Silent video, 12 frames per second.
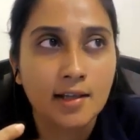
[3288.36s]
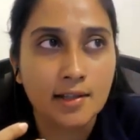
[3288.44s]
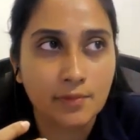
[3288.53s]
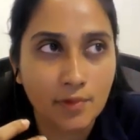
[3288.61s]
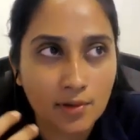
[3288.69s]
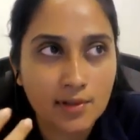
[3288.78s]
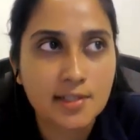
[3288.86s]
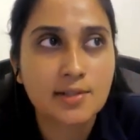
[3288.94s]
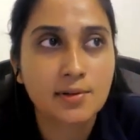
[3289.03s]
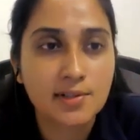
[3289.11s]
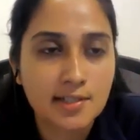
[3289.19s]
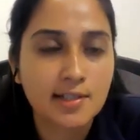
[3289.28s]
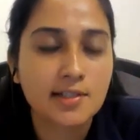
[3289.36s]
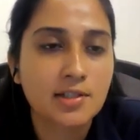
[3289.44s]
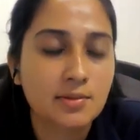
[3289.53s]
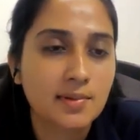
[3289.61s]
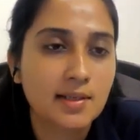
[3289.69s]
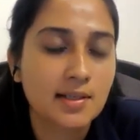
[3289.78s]
the focus also needs
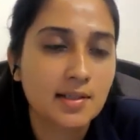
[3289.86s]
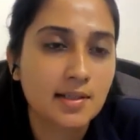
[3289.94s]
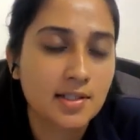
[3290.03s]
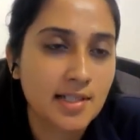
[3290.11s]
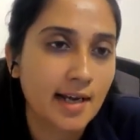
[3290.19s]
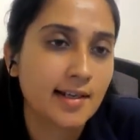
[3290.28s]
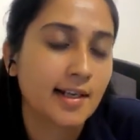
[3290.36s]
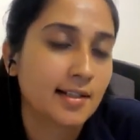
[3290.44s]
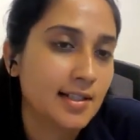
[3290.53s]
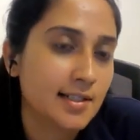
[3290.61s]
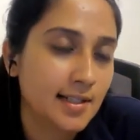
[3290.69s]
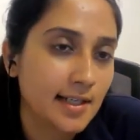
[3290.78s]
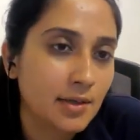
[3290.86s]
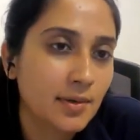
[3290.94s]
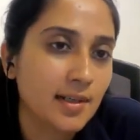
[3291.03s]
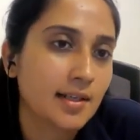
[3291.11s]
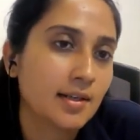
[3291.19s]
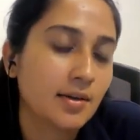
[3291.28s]
to be shared at least
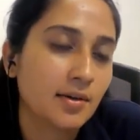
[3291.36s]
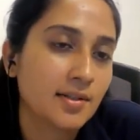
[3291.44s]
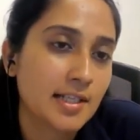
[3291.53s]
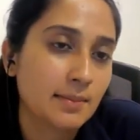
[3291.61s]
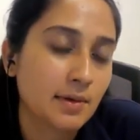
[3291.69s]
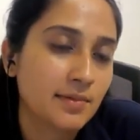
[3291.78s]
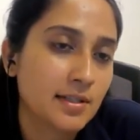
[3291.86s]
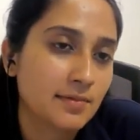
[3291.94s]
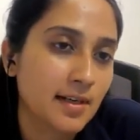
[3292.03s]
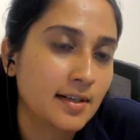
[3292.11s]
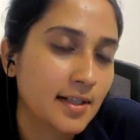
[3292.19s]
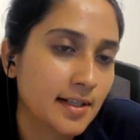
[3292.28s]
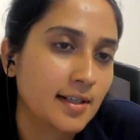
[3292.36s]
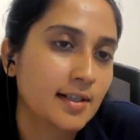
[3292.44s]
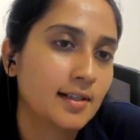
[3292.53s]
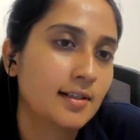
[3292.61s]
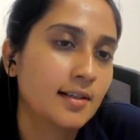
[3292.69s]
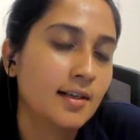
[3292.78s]
equally on some of these very
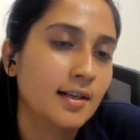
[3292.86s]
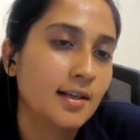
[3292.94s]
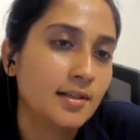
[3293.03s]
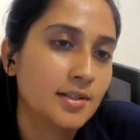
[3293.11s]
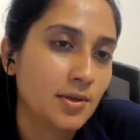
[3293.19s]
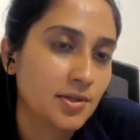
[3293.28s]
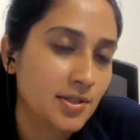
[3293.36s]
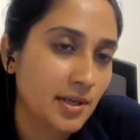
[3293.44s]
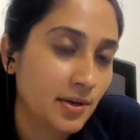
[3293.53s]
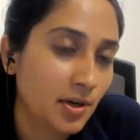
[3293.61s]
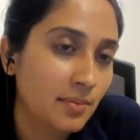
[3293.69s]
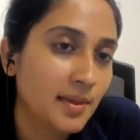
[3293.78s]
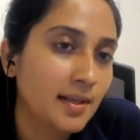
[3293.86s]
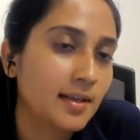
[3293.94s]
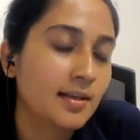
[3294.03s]
critical socioeconomic